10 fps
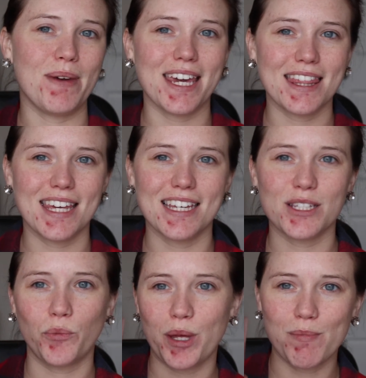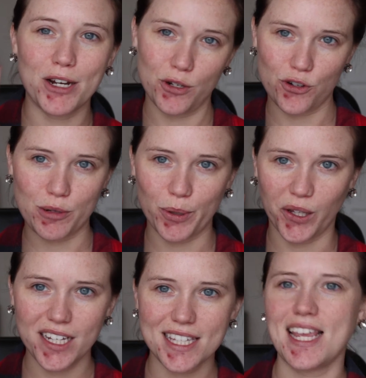made this with my
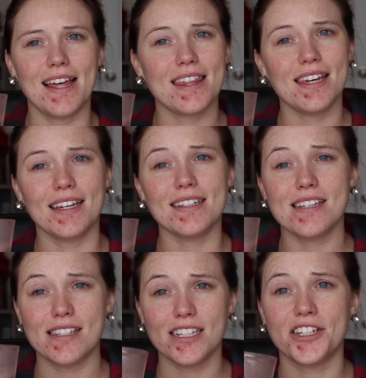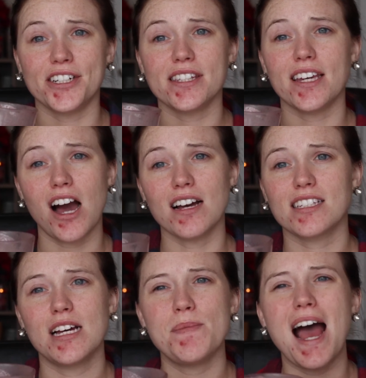Nutribullet. That thing is seriously awesome.